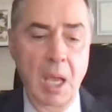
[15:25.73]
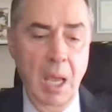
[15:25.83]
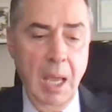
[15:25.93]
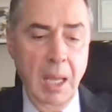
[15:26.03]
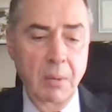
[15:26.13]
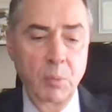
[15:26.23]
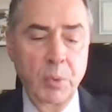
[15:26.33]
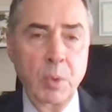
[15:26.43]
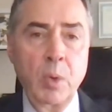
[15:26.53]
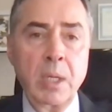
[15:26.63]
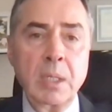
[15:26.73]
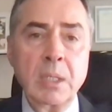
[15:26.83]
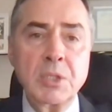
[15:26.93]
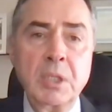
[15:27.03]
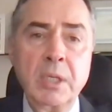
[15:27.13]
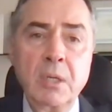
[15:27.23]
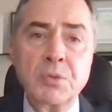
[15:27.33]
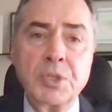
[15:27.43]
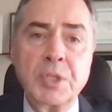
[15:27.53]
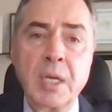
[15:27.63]
and we want as
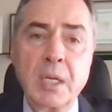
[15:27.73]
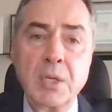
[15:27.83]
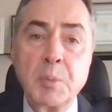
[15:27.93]
little state